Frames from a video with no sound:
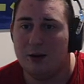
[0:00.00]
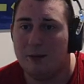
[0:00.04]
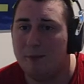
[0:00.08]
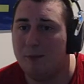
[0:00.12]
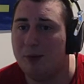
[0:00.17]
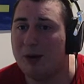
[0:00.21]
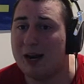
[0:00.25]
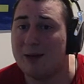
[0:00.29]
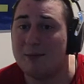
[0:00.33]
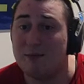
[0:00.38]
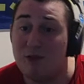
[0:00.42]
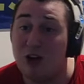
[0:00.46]

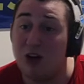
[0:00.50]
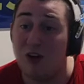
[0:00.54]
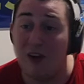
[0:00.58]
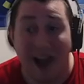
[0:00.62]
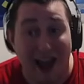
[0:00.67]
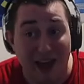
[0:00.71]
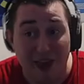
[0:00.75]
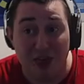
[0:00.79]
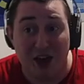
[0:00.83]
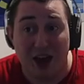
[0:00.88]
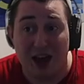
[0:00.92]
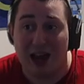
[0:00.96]
But I'm
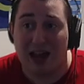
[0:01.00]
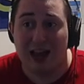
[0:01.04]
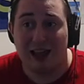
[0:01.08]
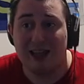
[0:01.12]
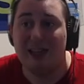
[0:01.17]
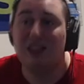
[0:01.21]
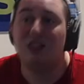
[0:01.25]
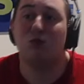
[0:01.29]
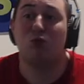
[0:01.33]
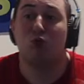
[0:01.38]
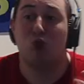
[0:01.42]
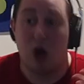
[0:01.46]
glad that at
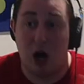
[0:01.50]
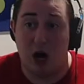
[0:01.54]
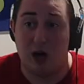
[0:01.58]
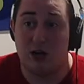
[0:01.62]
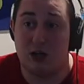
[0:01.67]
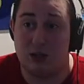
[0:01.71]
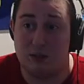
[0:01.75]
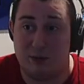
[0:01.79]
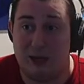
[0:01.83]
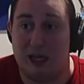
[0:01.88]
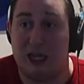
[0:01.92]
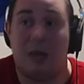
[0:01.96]
least
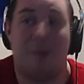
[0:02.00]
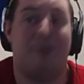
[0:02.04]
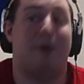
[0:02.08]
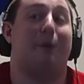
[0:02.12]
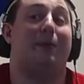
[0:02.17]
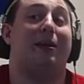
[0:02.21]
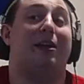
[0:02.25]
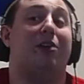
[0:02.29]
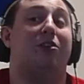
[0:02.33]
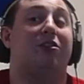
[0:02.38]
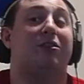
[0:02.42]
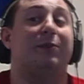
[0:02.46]
Rhonda's being able to
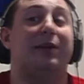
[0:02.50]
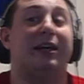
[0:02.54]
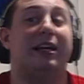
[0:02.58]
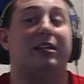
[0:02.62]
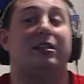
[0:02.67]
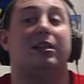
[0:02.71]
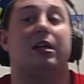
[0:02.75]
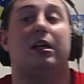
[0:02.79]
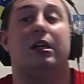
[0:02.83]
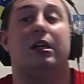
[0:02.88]
be used because